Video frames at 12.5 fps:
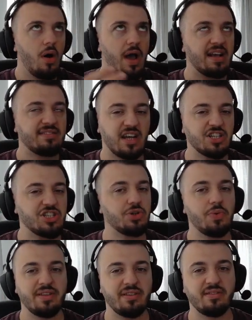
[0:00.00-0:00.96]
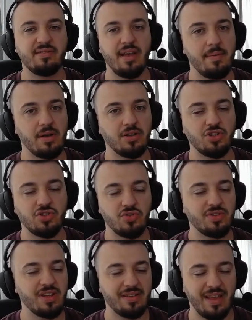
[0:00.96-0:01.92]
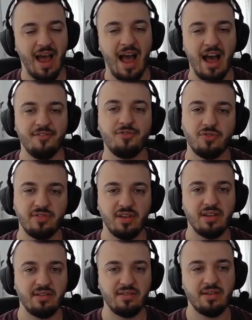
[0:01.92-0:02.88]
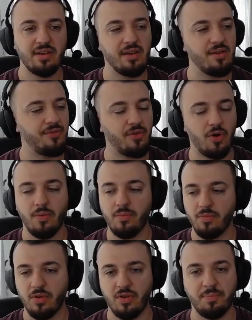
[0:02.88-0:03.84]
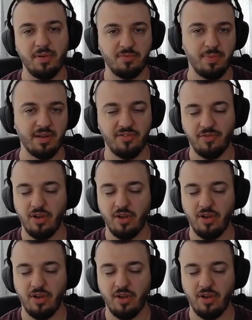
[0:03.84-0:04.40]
exaggerated damage, so they have utility from a perspective.